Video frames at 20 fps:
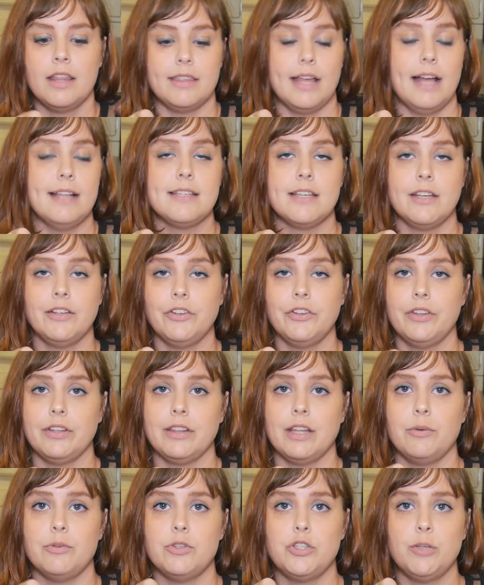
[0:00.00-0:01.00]
That's another
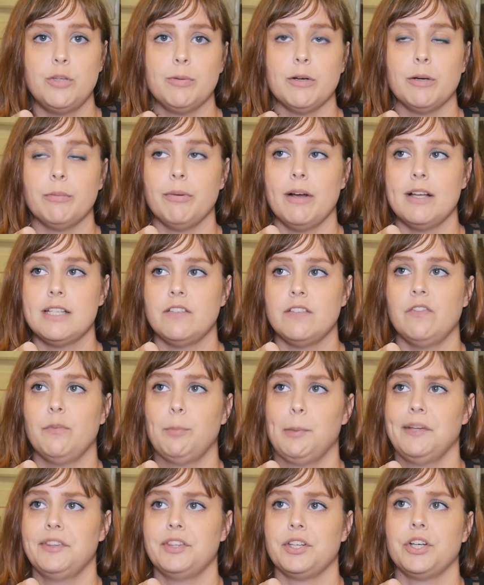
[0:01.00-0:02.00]
thing that was super impressive
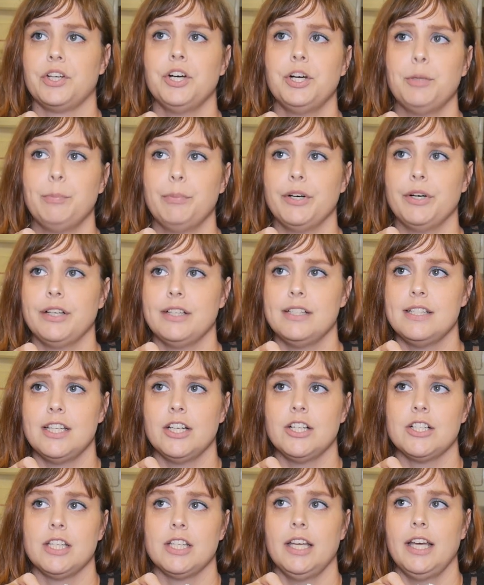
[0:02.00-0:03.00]
about the cookbook, is
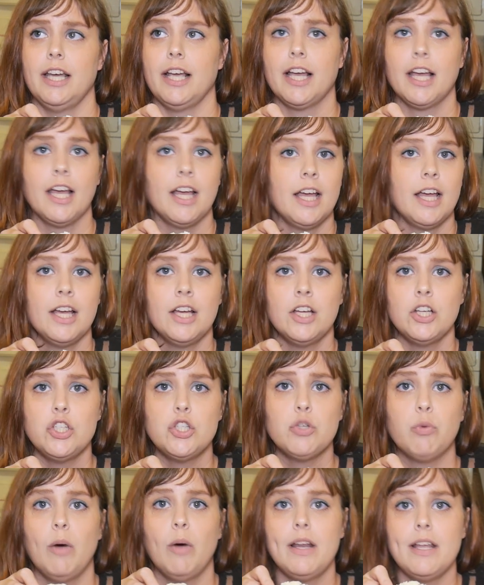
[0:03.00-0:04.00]
there's like
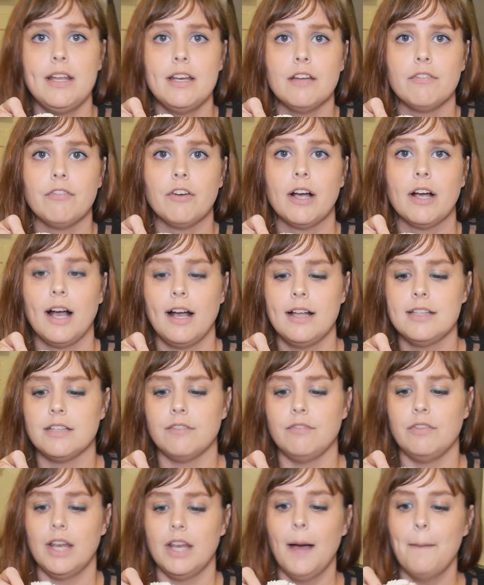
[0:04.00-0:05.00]
20 different kinds
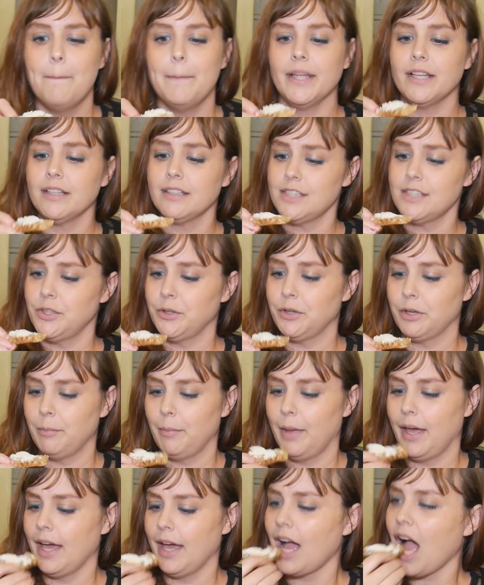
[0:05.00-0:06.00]
of nut milks you
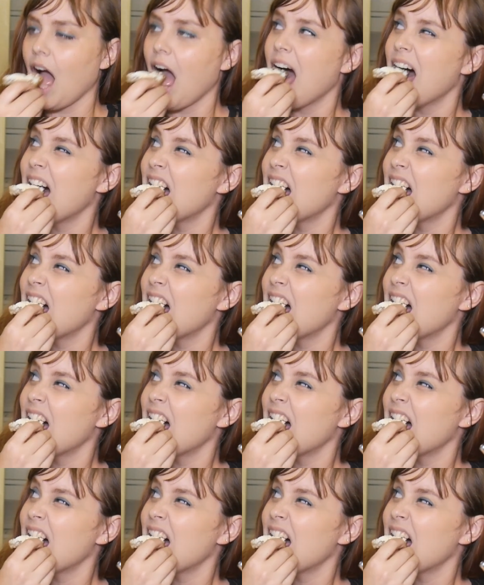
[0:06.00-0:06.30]
can make.